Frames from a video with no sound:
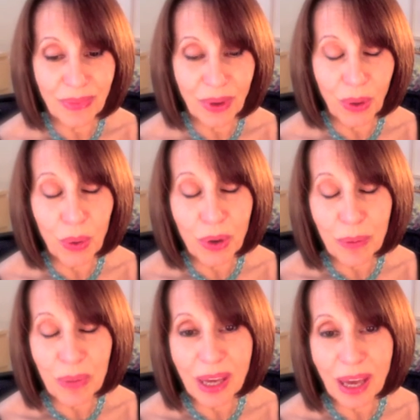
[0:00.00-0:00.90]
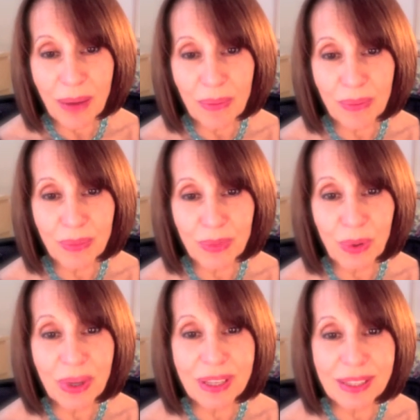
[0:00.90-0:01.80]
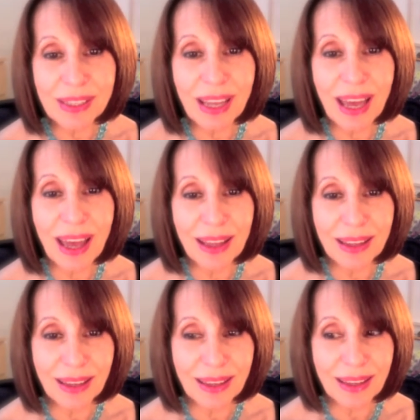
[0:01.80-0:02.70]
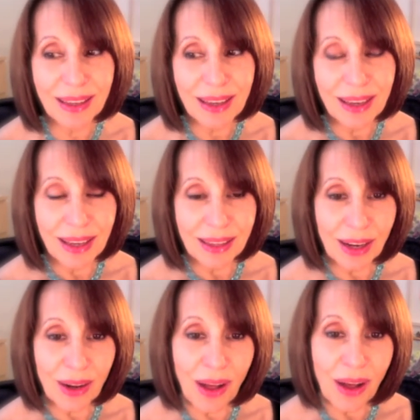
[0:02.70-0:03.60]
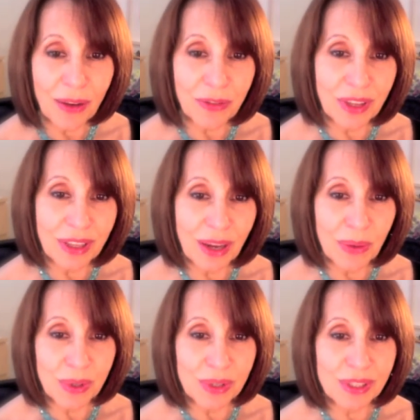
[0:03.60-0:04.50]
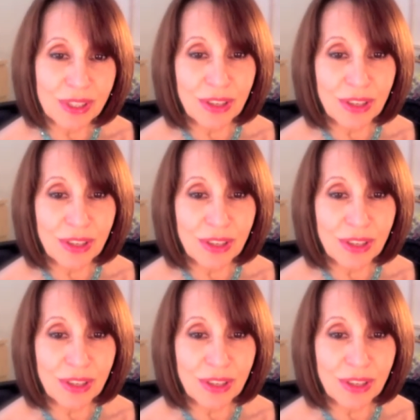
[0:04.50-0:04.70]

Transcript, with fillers: or I became to understand that the love that I was